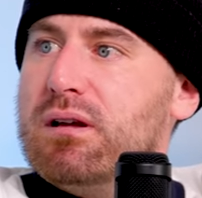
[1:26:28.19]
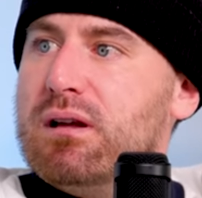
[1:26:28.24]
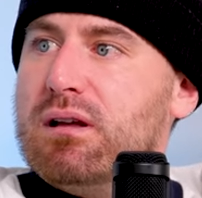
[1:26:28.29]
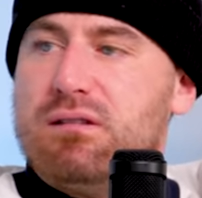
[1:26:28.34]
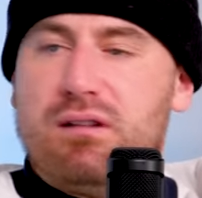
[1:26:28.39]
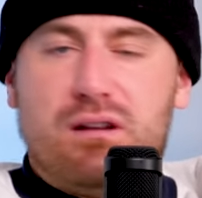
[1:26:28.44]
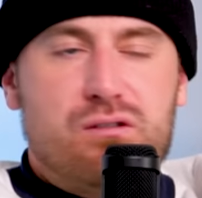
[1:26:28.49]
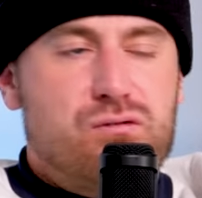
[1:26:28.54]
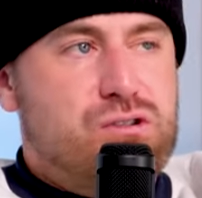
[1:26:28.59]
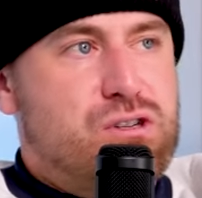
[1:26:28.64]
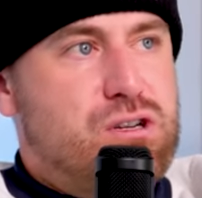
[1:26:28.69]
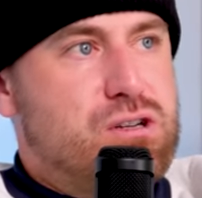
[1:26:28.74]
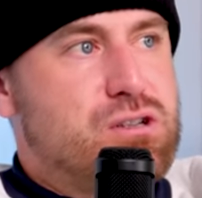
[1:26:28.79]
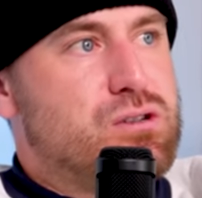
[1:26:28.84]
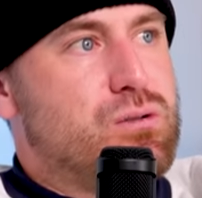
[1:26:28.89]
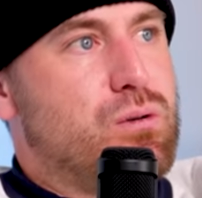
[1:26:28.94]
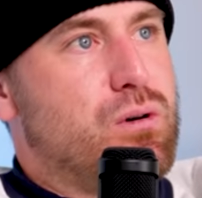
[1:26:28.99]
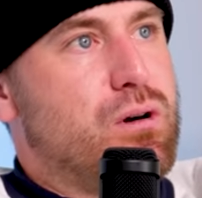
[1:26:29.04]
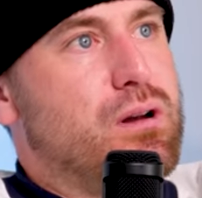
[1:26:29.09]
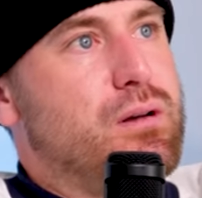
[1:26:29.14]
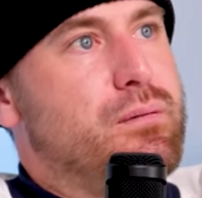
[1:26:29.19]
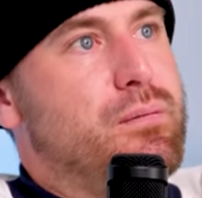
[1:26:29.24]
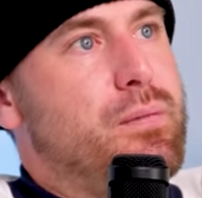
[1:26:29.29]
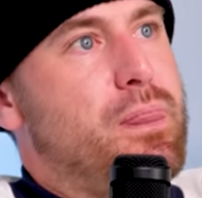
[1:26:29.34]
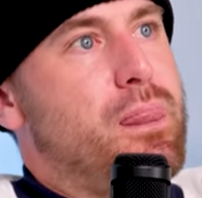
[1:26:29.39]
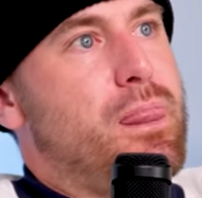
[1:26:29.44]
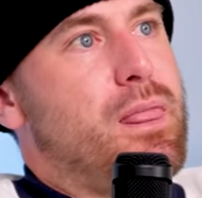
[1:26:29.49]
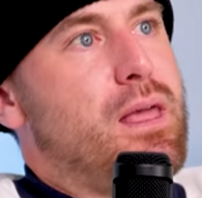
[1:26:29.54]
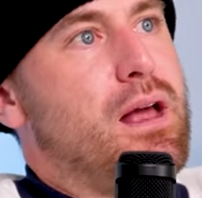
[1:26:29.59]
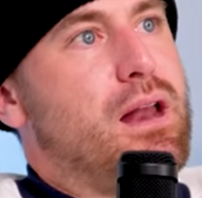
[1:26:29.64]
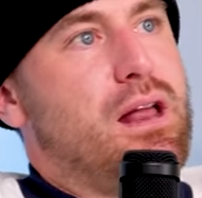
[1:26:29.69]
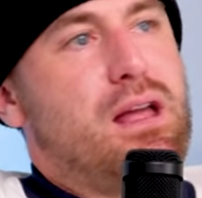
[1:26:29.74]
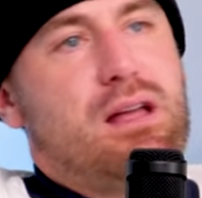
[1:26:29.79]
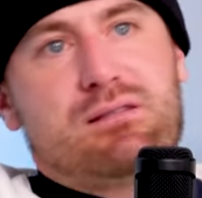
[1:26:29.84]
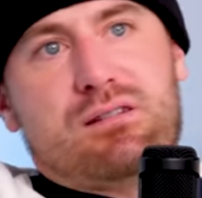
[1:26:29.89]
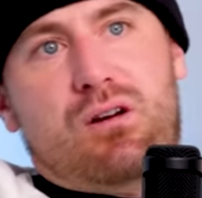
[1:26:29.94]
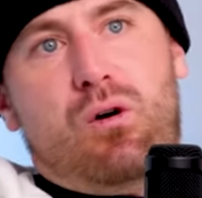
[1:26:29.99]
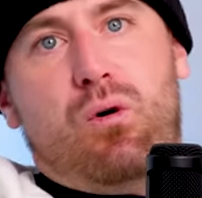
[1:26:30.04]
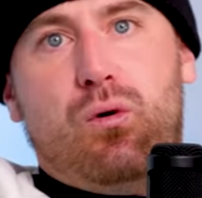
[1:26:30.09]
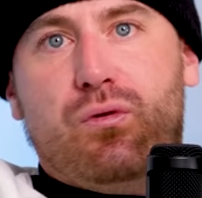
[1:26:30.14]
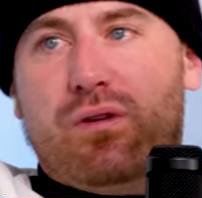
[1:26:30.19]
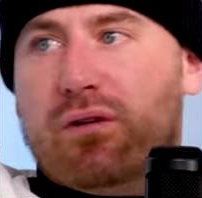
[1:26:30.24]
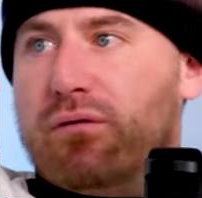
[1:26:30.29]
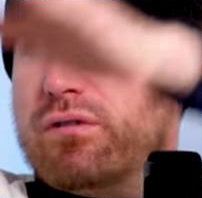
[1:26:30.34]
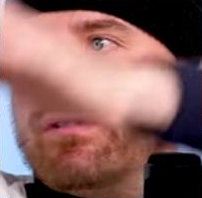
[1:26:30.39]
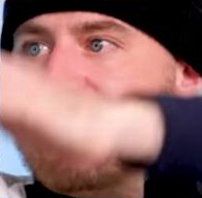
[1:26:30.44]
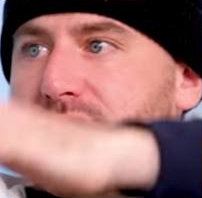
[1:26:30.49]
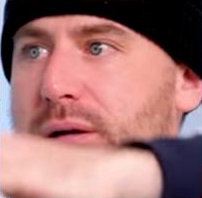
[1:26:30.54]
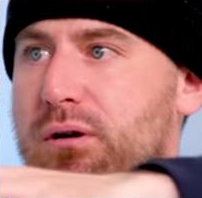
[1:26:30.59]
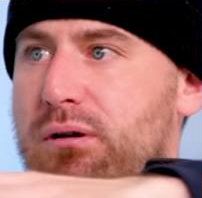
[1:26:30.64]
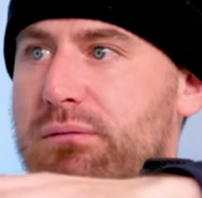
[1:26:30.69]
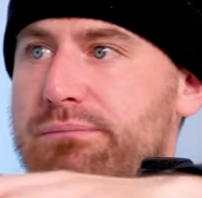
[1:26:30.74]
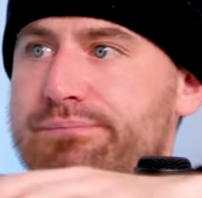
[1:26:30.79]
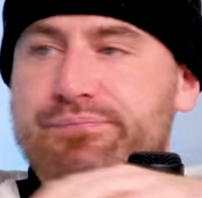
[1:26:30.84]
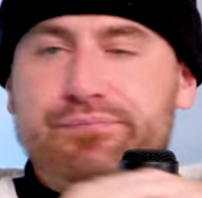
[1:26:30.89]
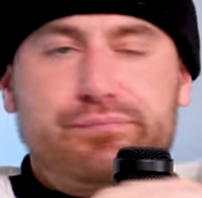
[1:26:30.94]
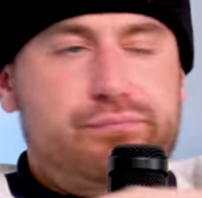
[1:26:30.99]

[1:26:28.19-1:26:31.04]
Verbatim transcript: It's an interesting story, and it hits a whole different demo.